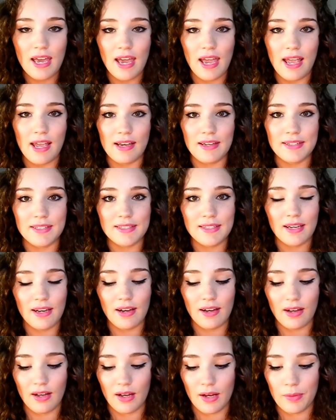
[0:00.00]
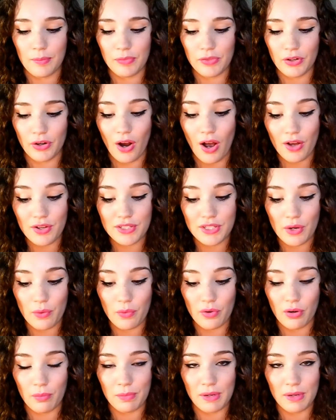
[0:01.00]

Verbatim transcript: And um, there also will